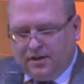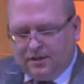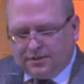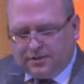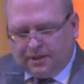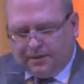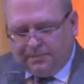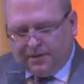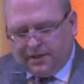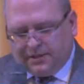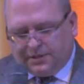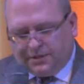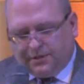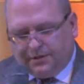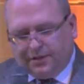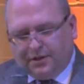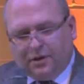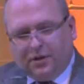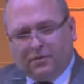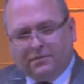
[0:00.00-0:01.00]
So I'm going to
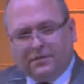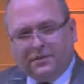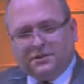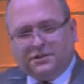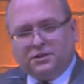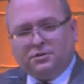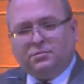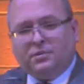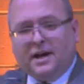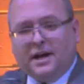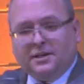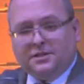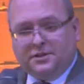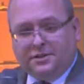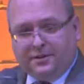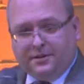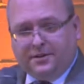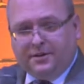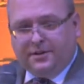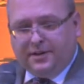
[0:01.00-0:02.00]
turn it over to Ron
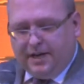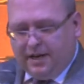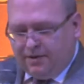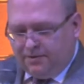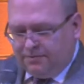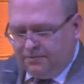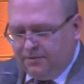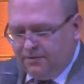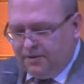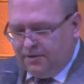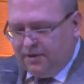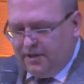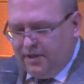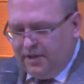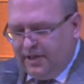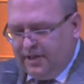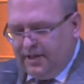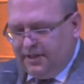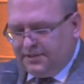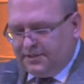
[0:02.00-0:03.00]
Turner now.
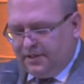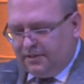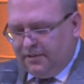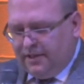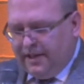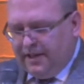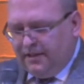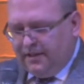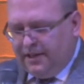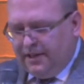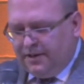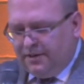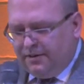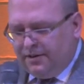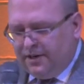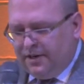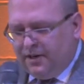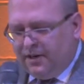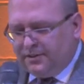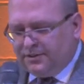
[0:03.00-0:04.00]
He's our lay
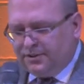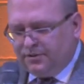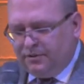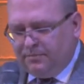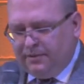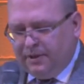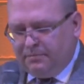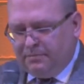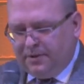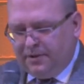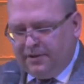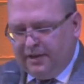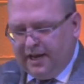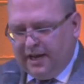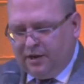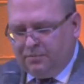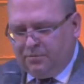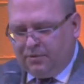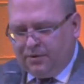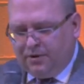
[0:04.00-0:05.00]
leader and also a member of the
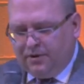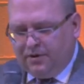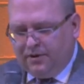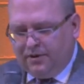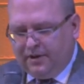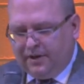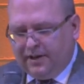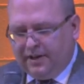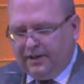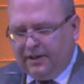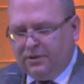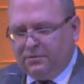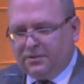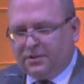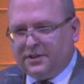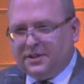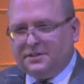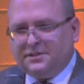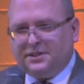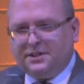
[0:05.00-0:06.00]
ad board, and he
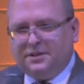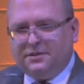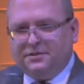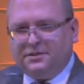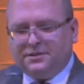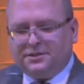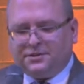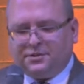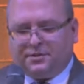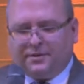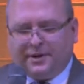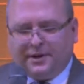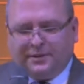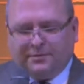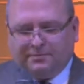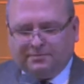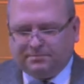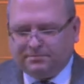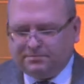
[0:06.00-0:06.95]
will continue the story.